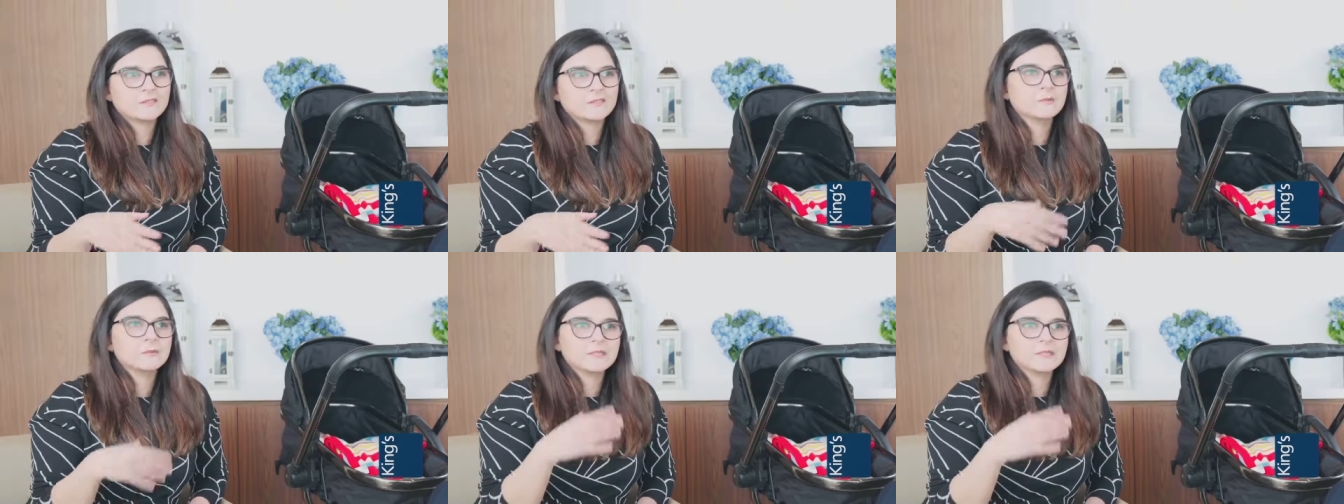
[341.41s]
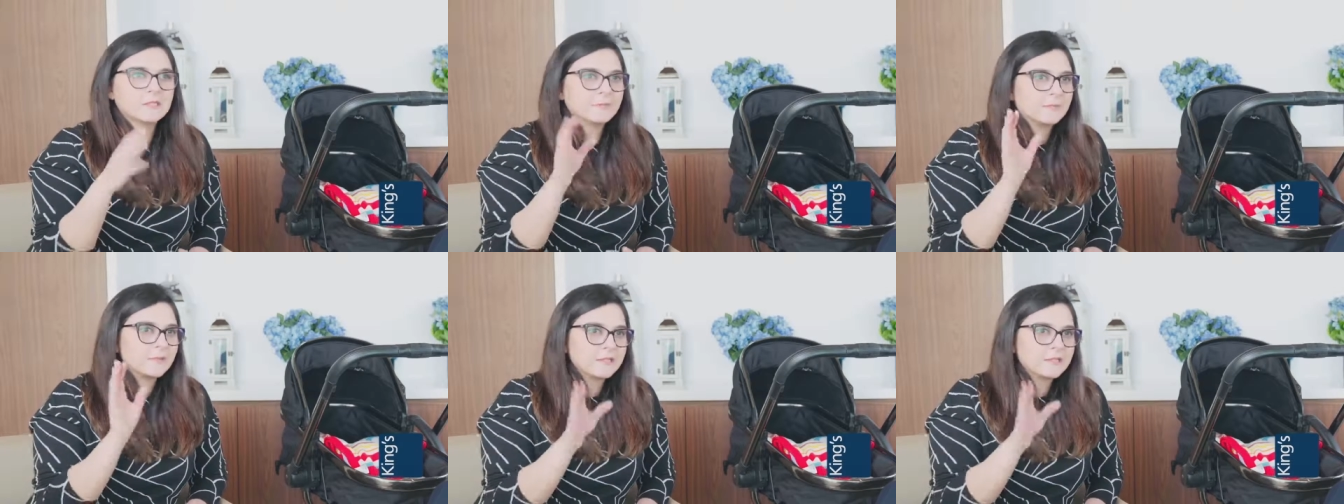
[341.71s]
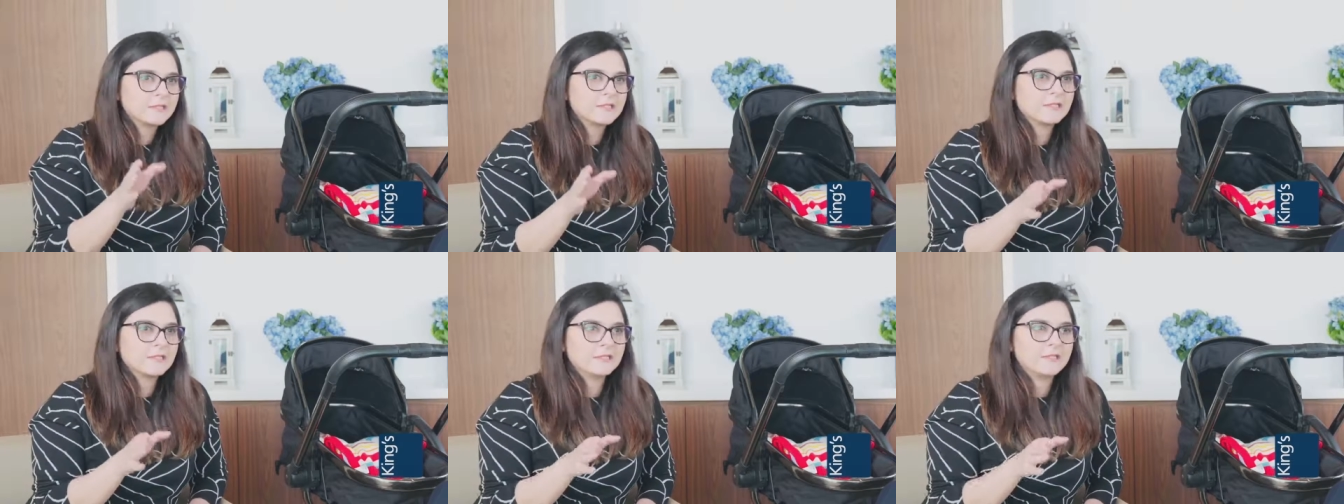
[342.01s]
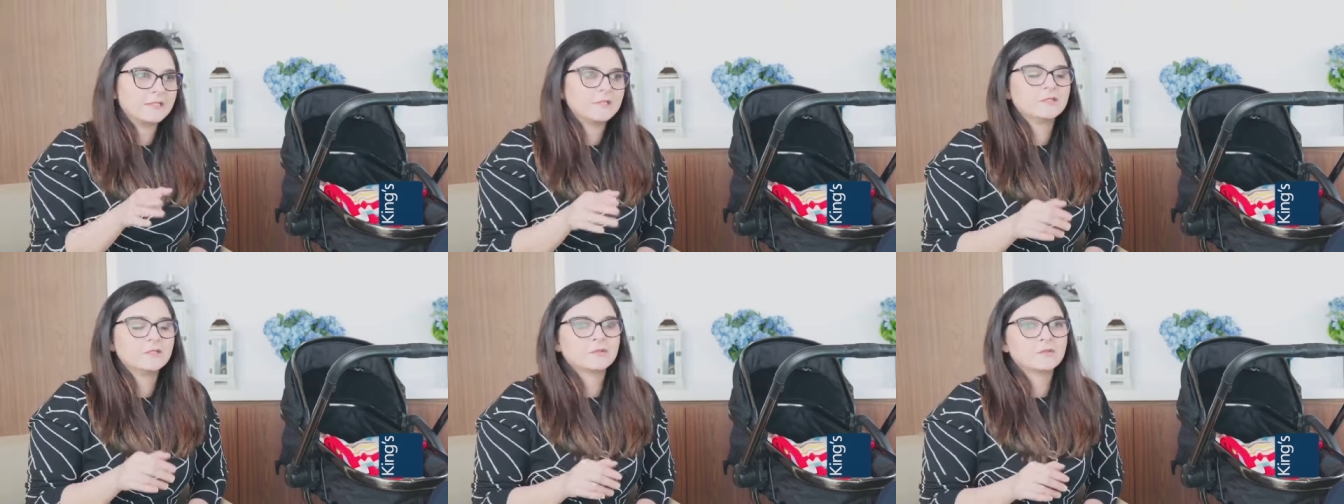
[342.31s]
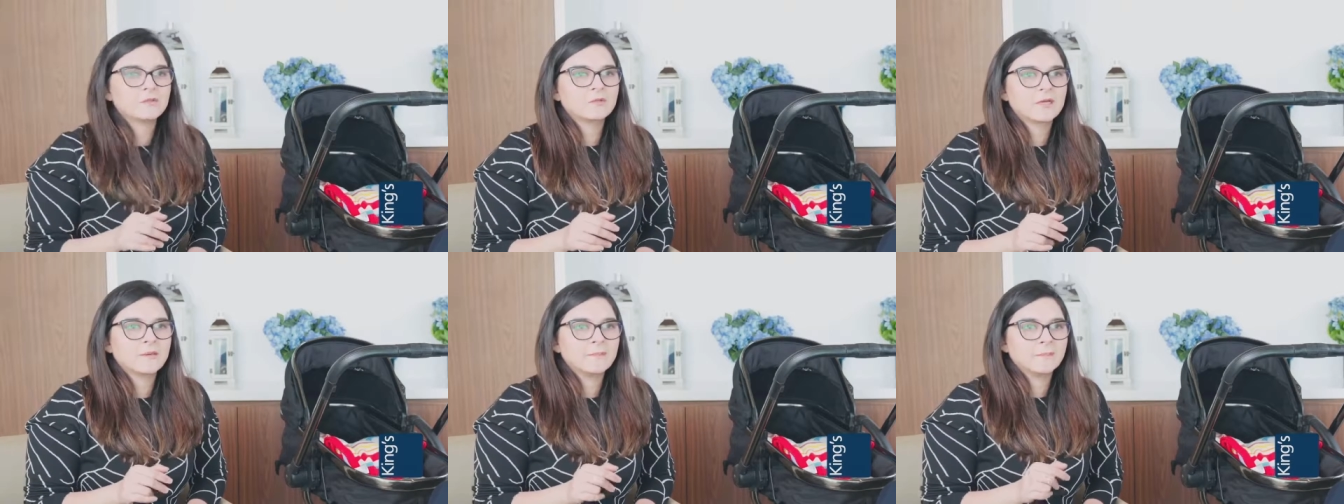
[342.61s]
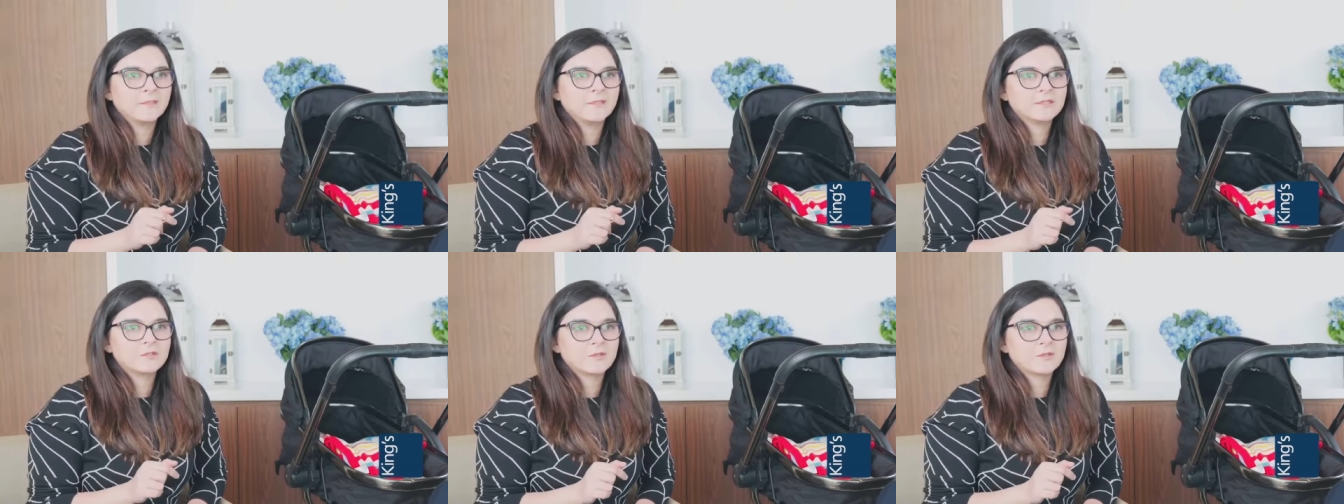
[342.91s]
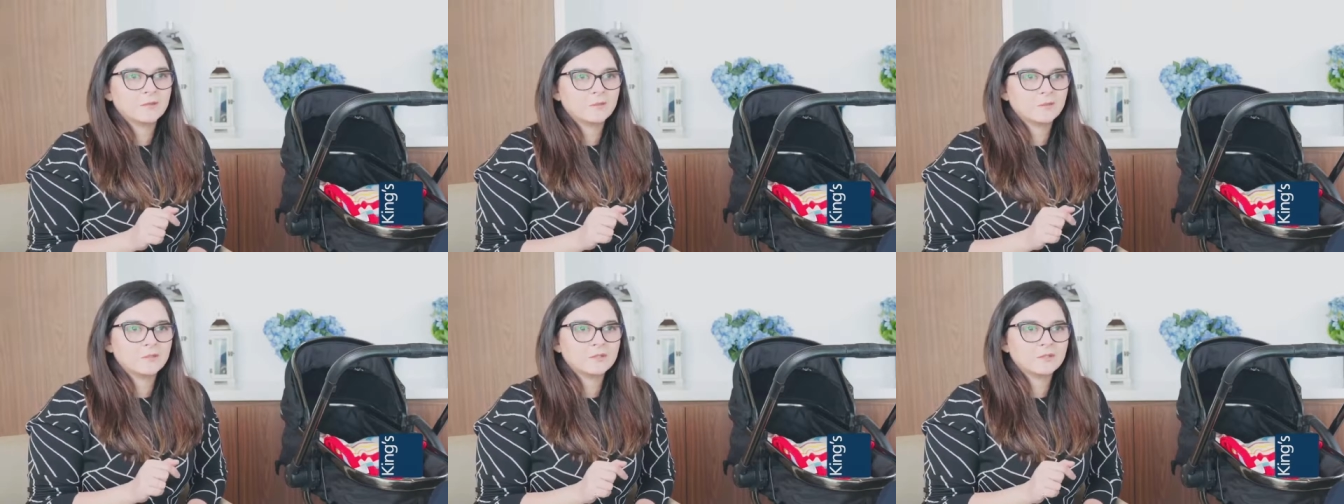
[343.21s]
She was like, Because I need you to come in, so
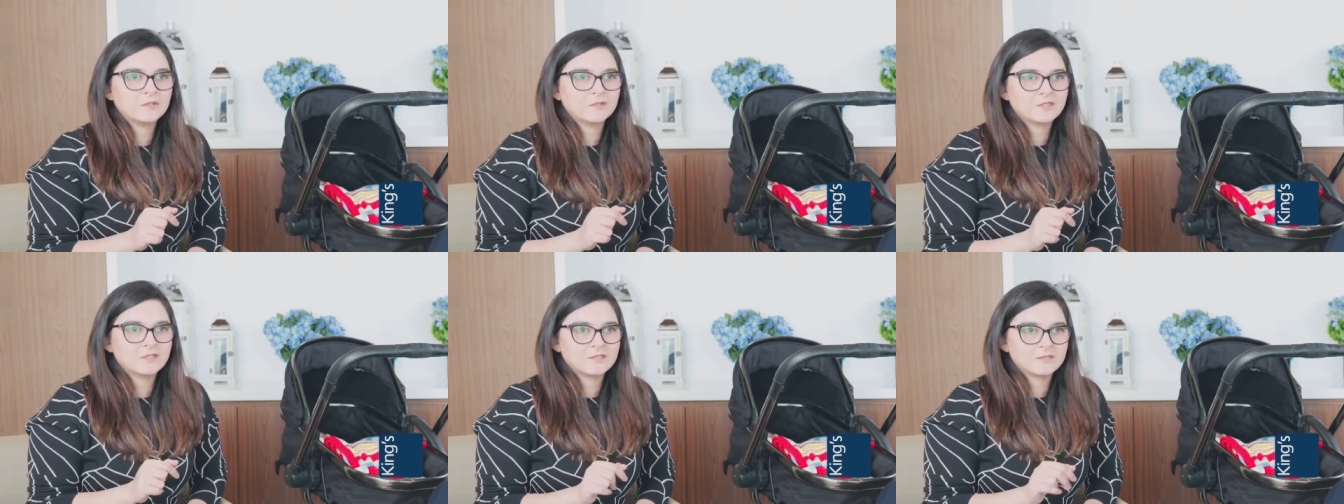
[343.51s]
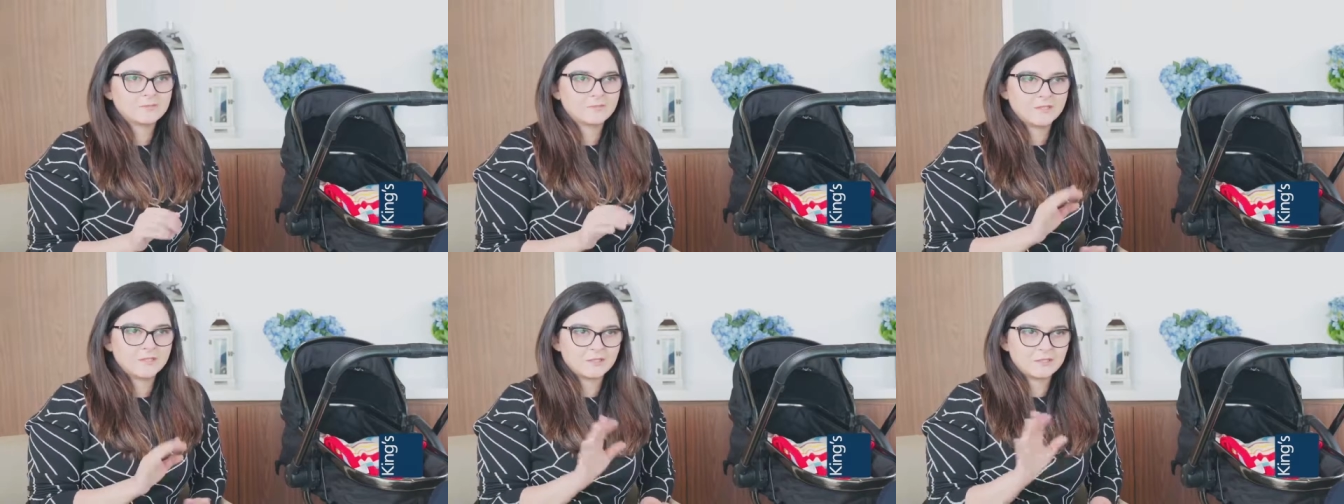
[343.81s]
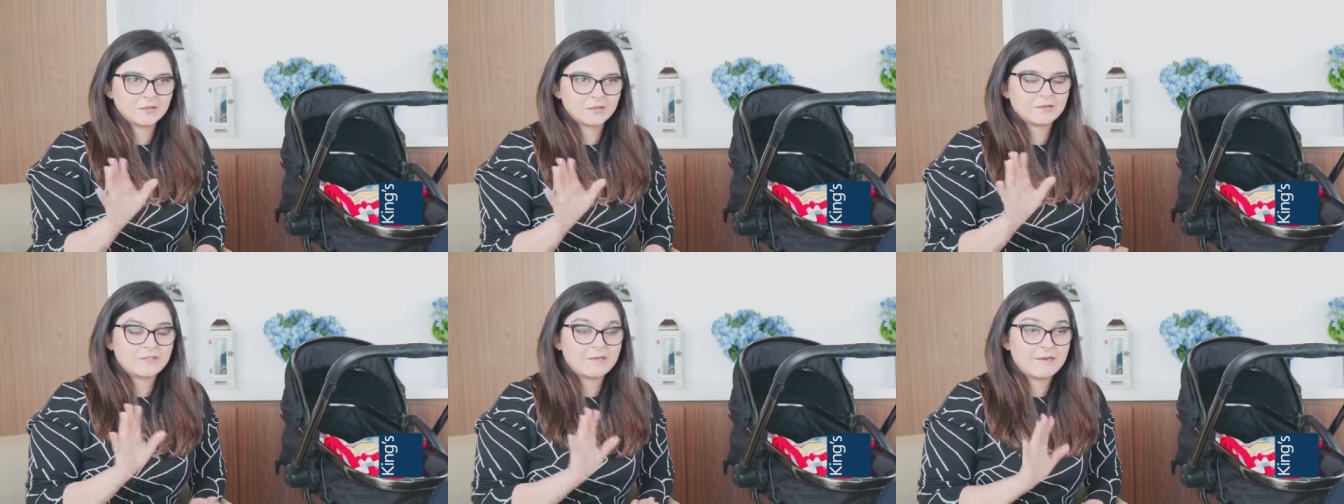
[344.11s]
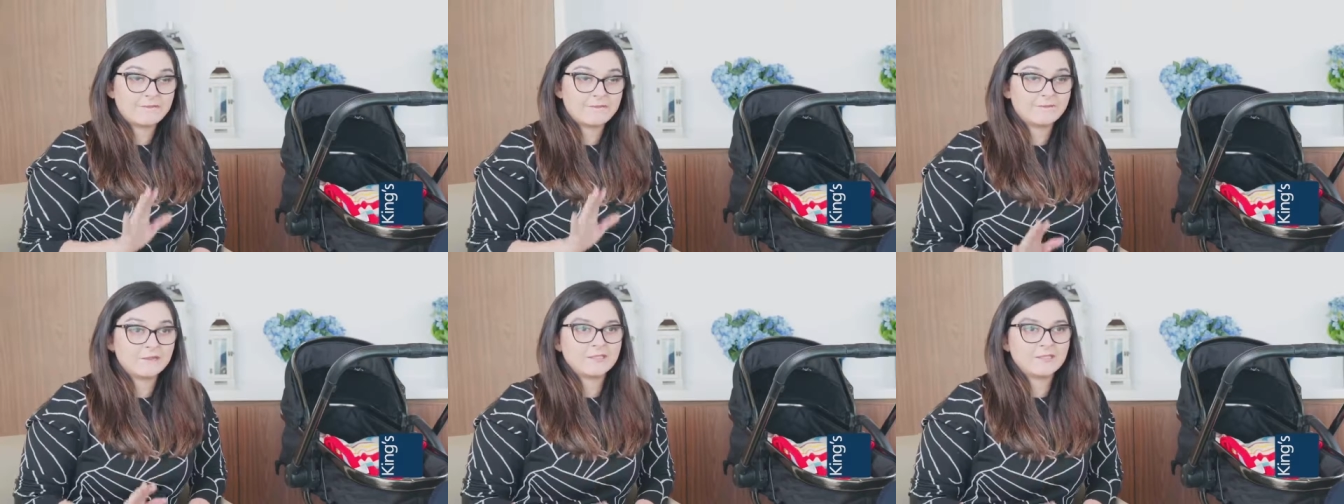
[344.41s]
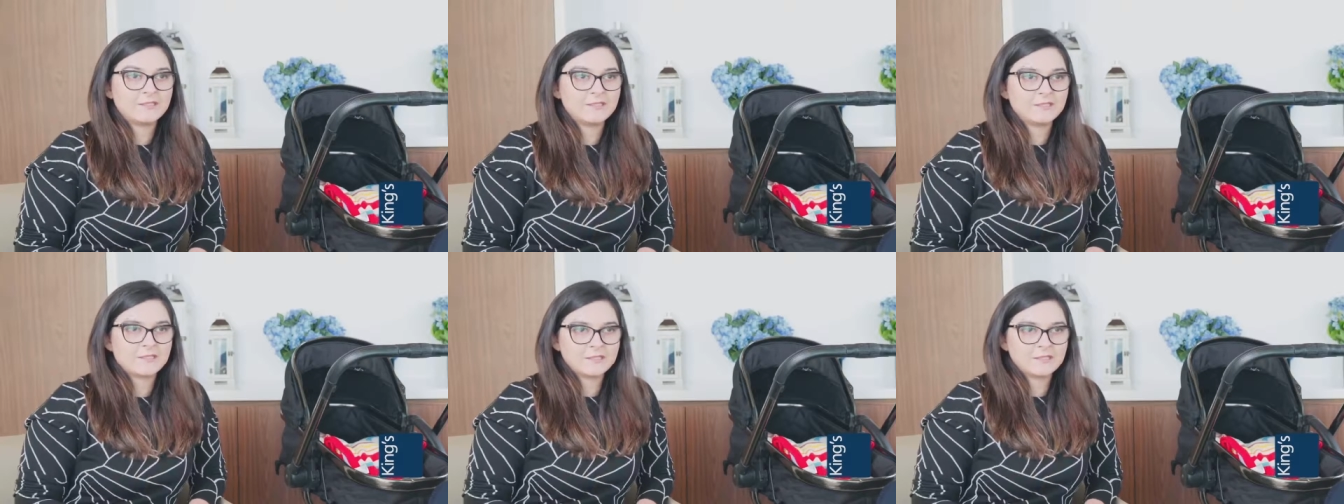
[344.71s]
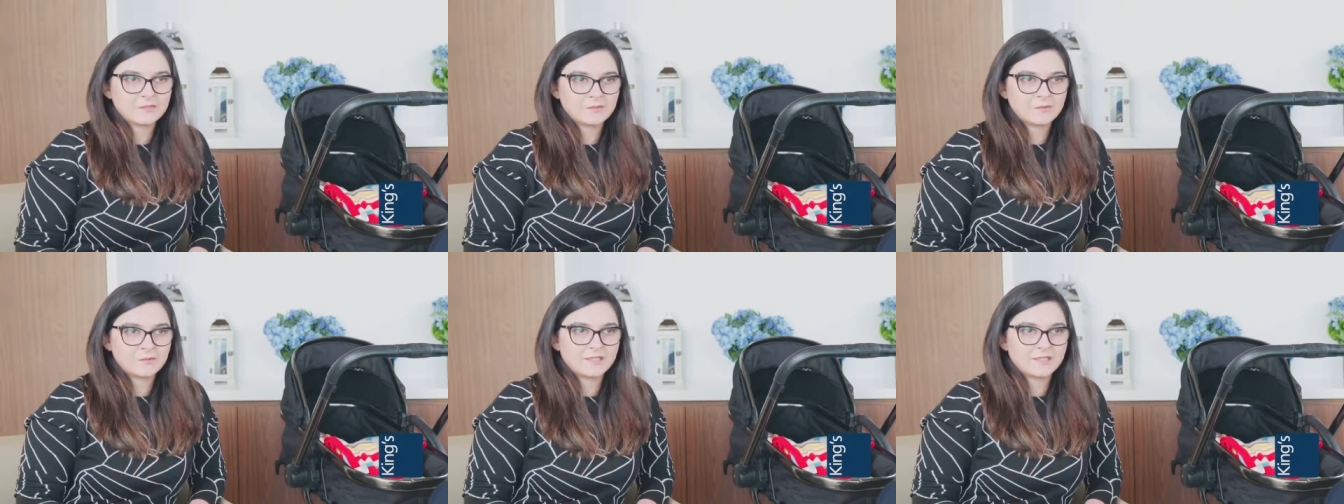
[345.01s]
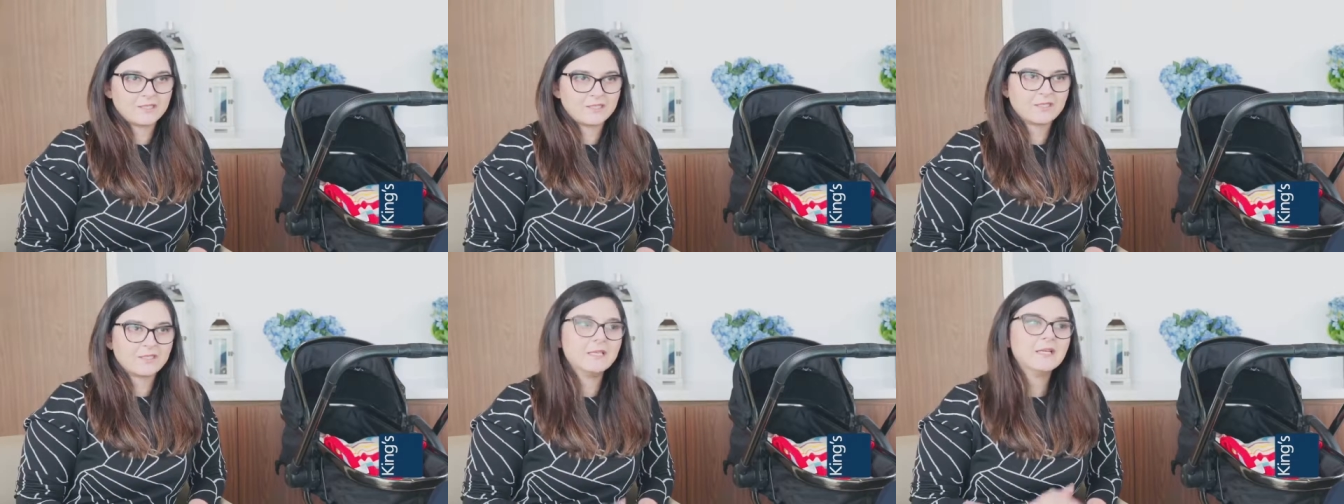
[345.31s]
I want to just make sure everything is
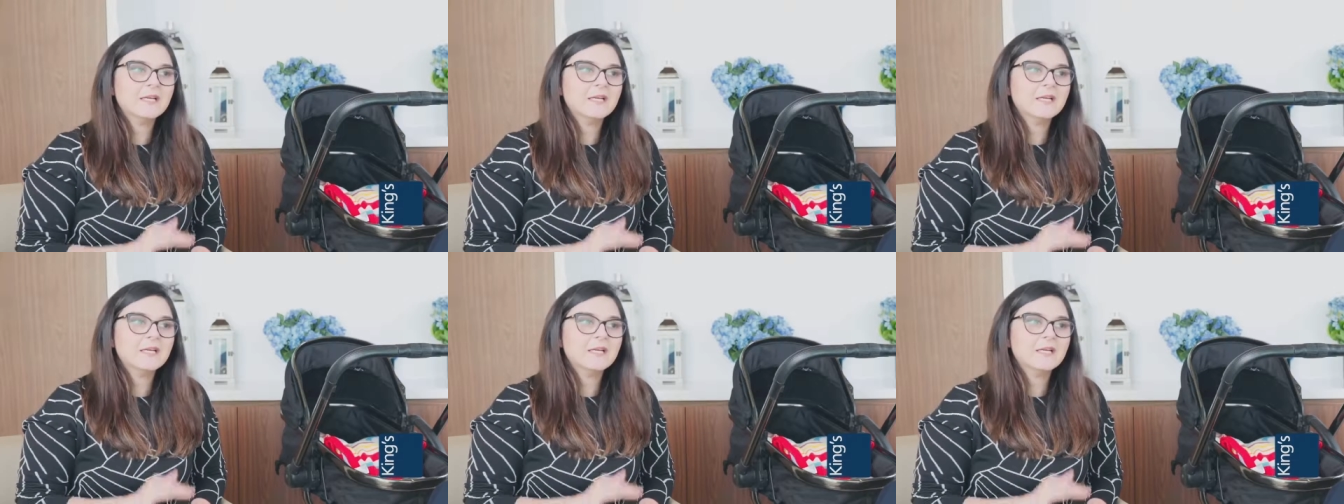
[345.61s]
okay.